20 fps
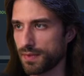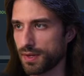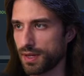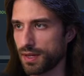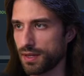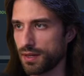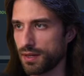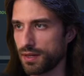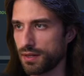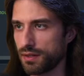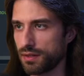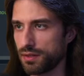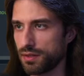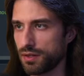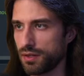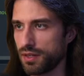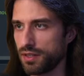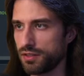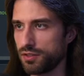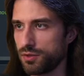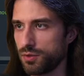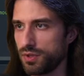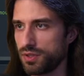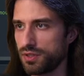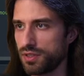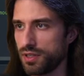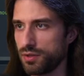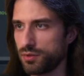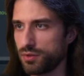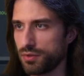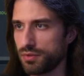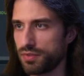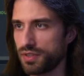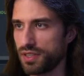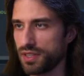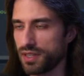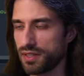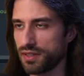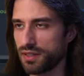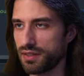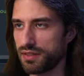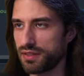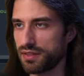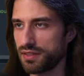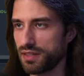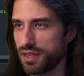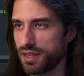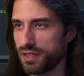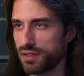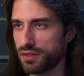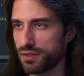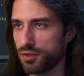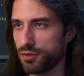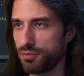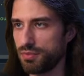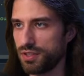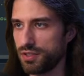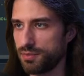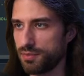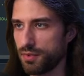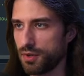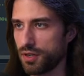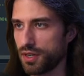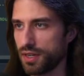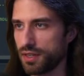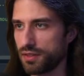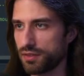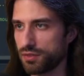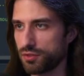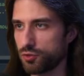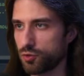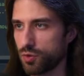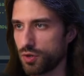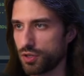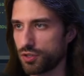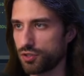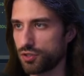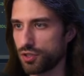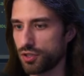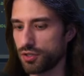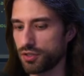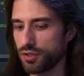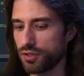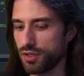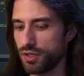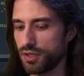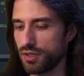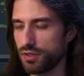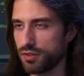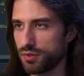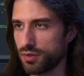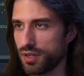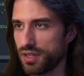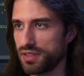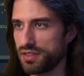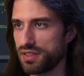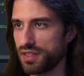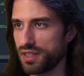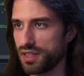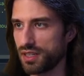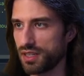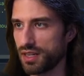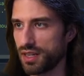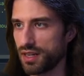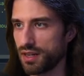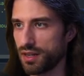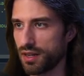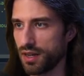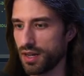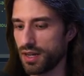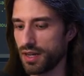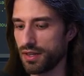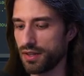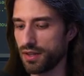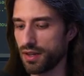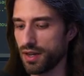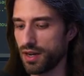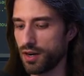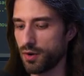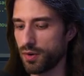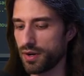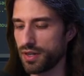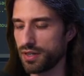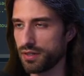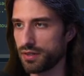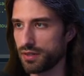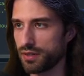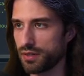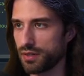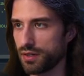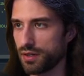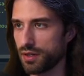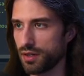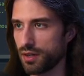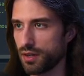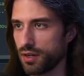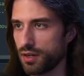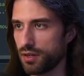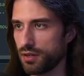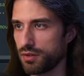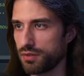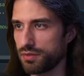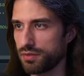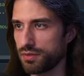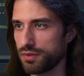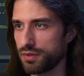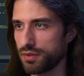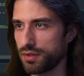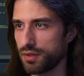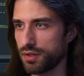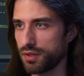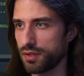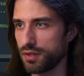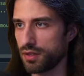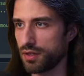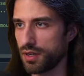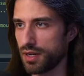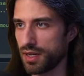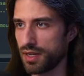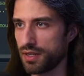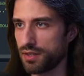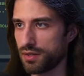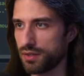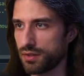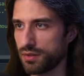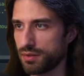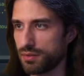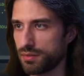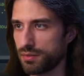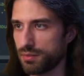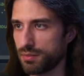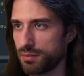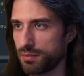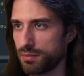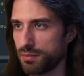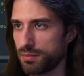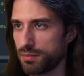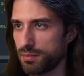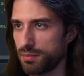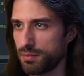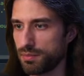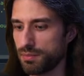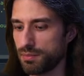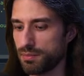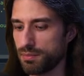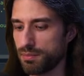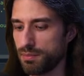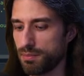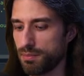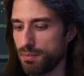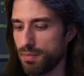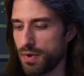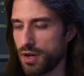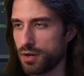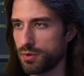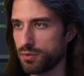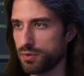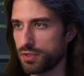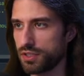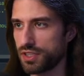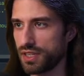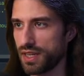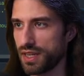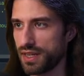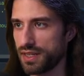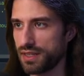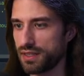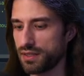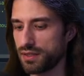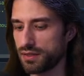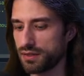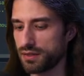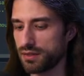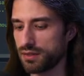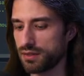now let's do it. Let's do something like this is like a bit more like structured. So let's declare an array of like mountain